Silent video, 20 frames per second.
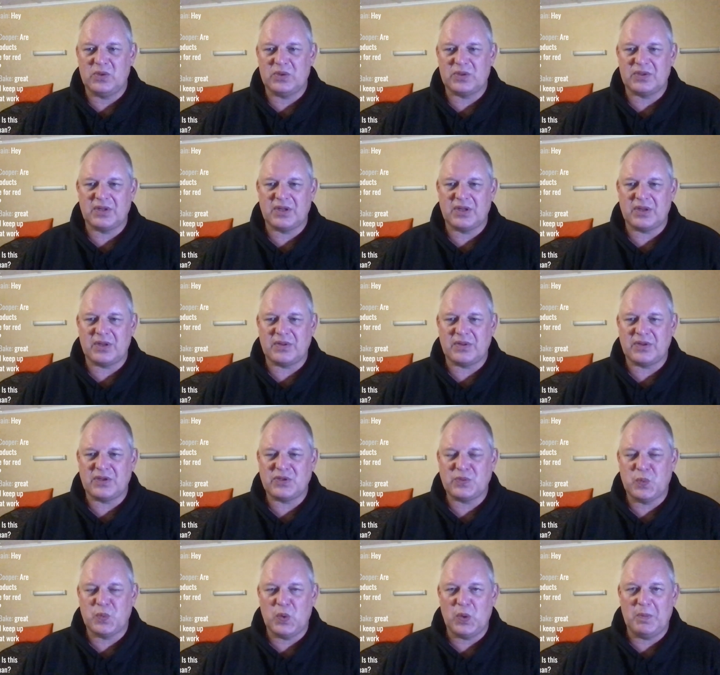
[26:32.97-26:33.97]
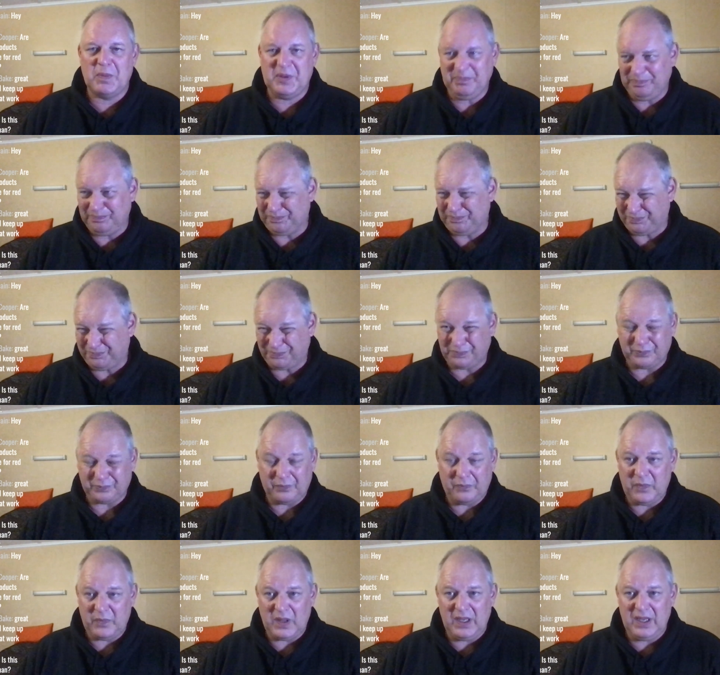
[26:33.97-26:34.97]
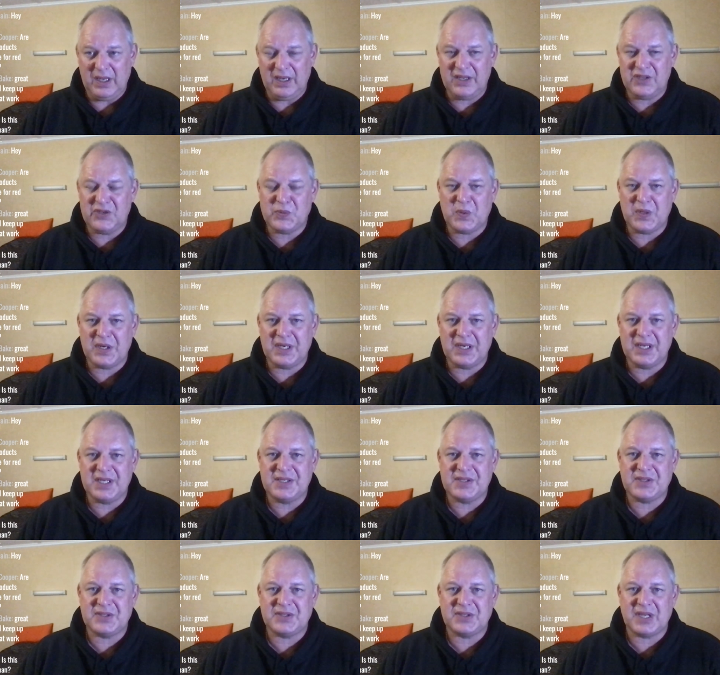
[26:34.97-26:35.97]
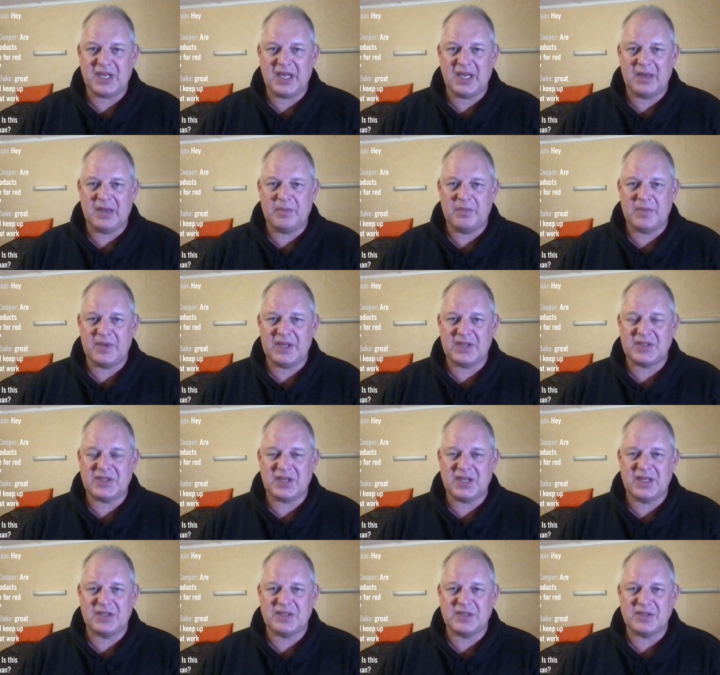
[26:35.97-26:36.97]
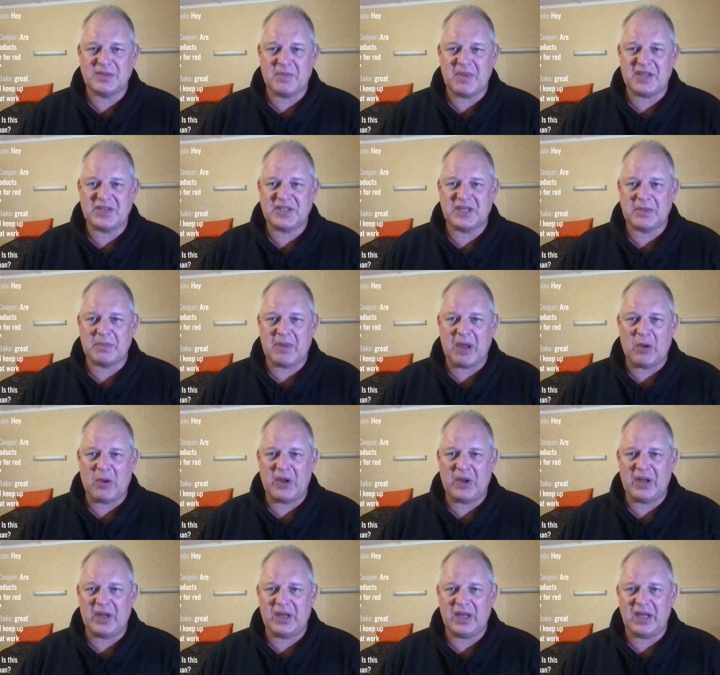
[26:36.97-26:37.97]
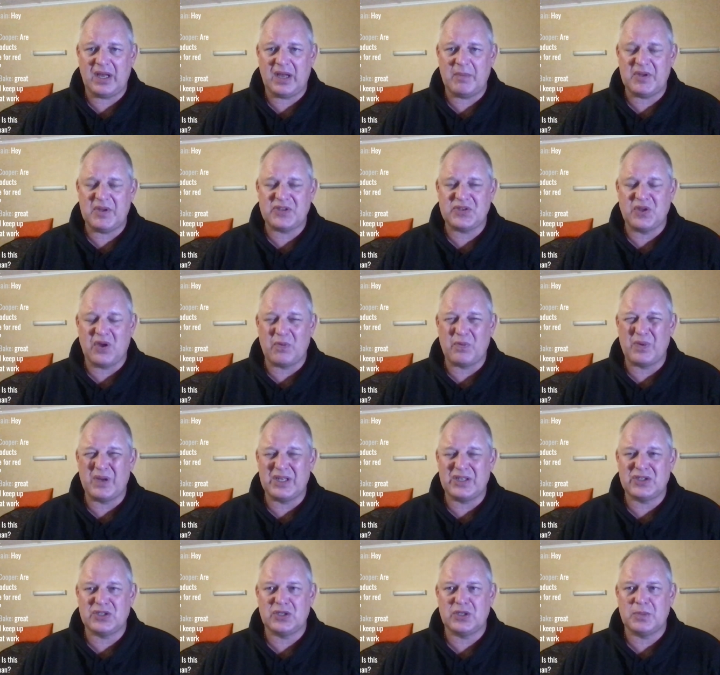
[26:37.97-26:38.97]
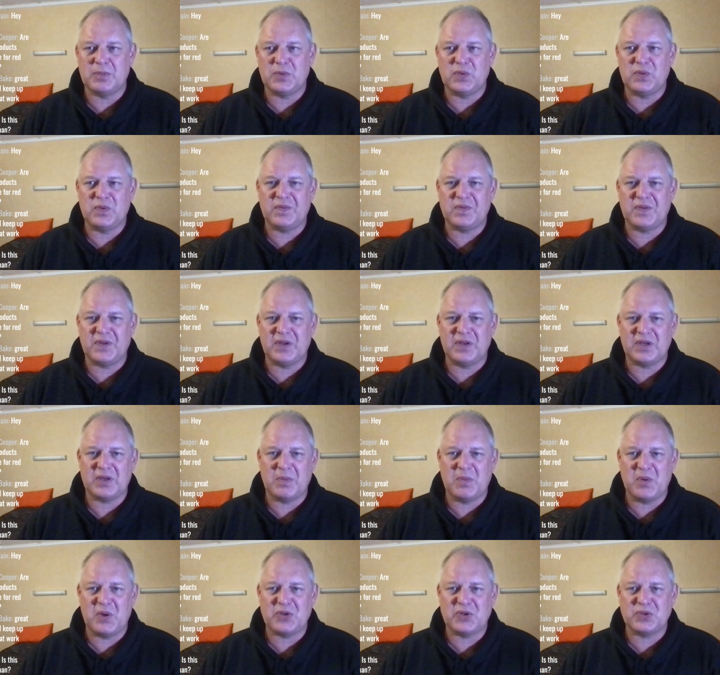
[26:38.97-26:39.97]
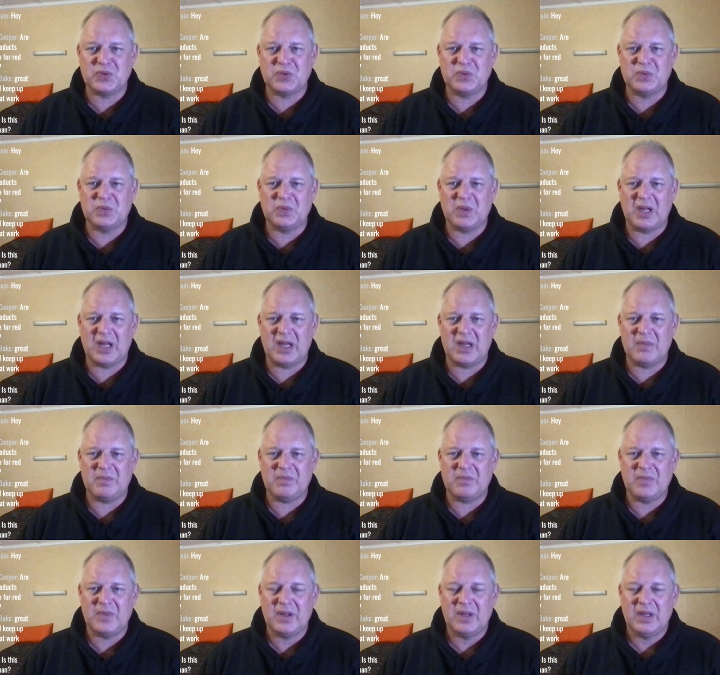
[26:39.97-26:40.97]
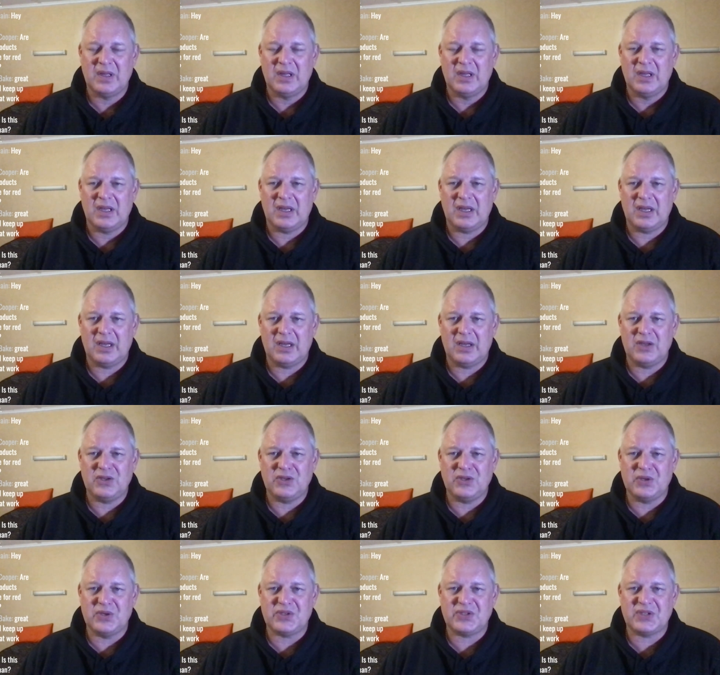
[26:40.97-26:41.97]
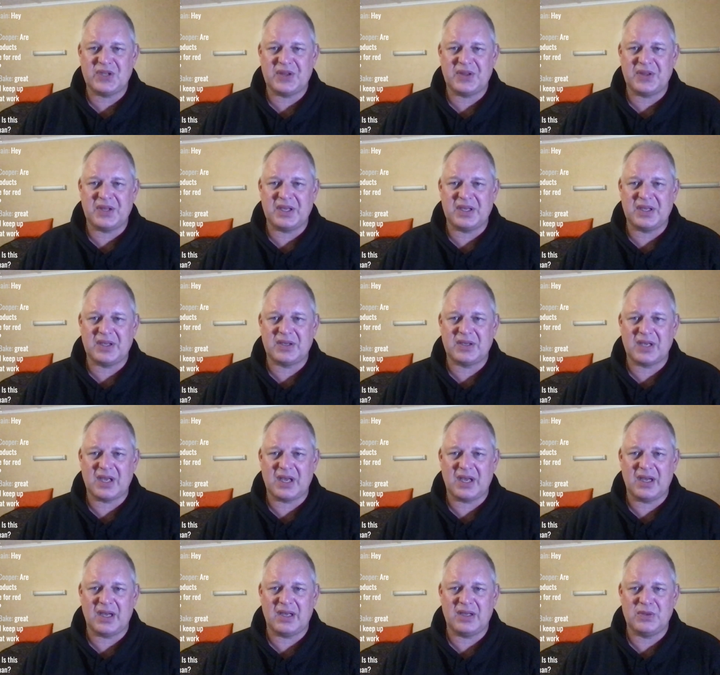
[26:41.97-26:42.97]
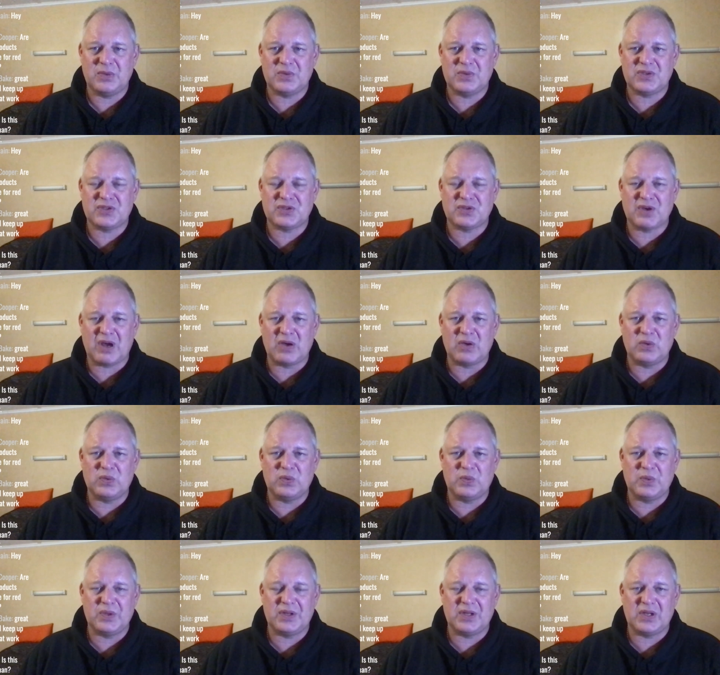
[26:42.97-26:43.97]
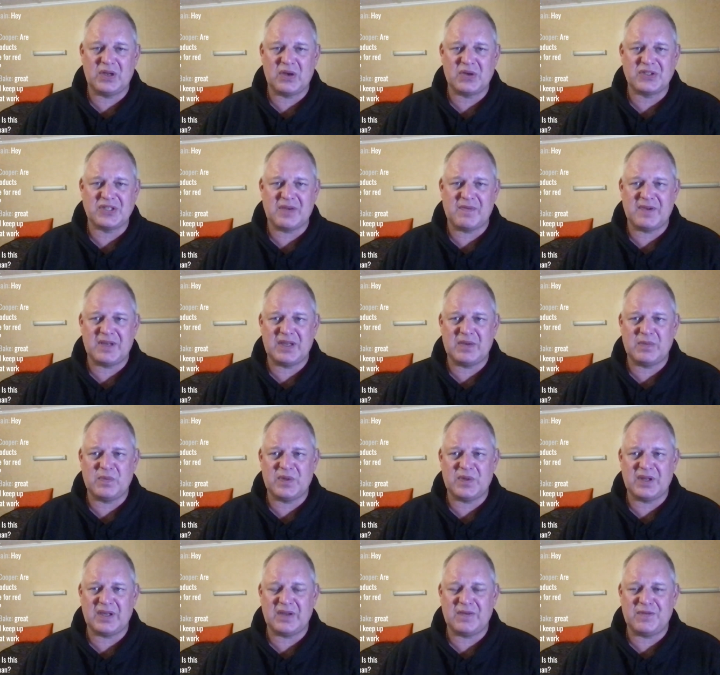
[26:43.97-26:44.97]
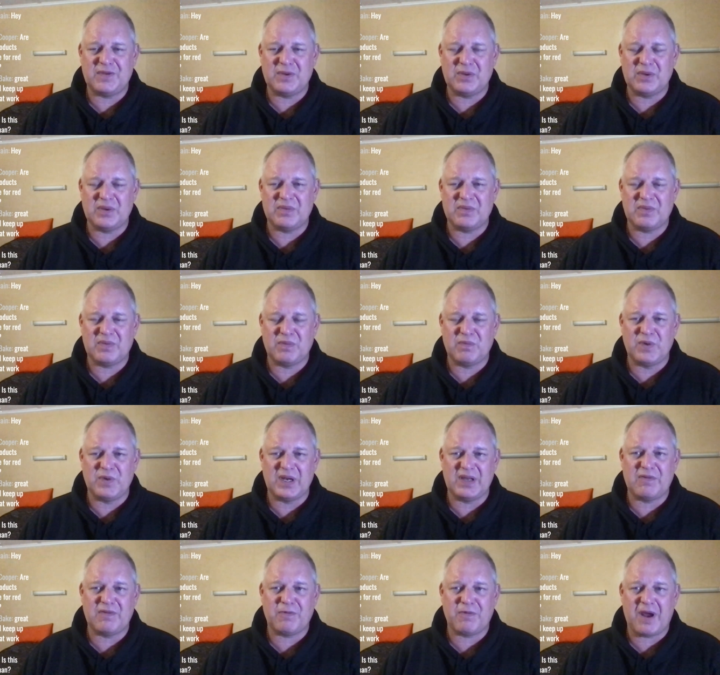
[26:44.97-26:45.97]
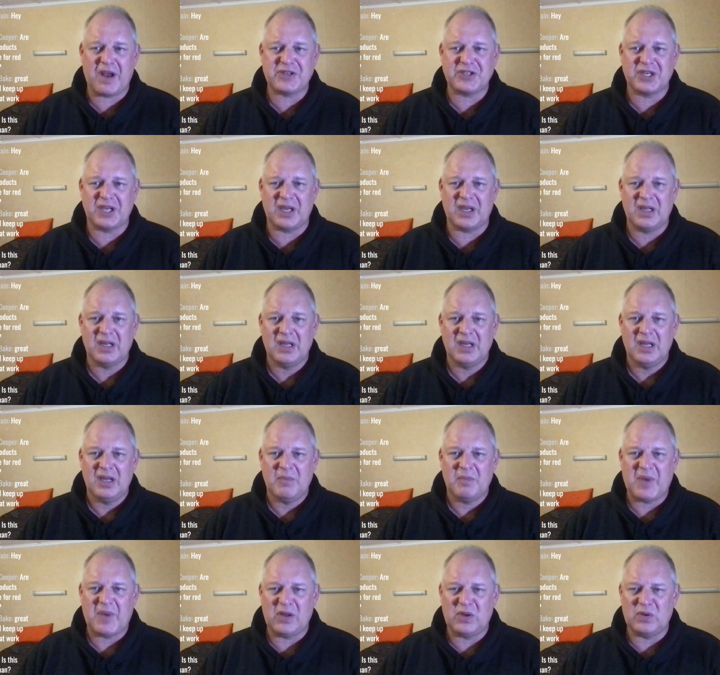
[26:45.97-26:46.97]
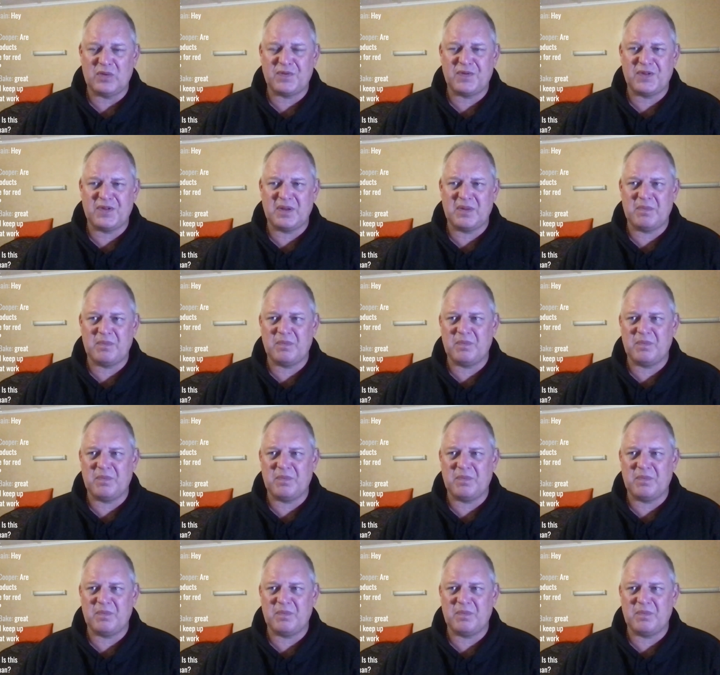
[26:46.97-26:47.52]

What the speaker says: the Swordman, it is what it is. It's a domestic mower. It's not really suitable for commercial use. I think you would struggle with the longevity with it if you were really thrashing it. But look, for the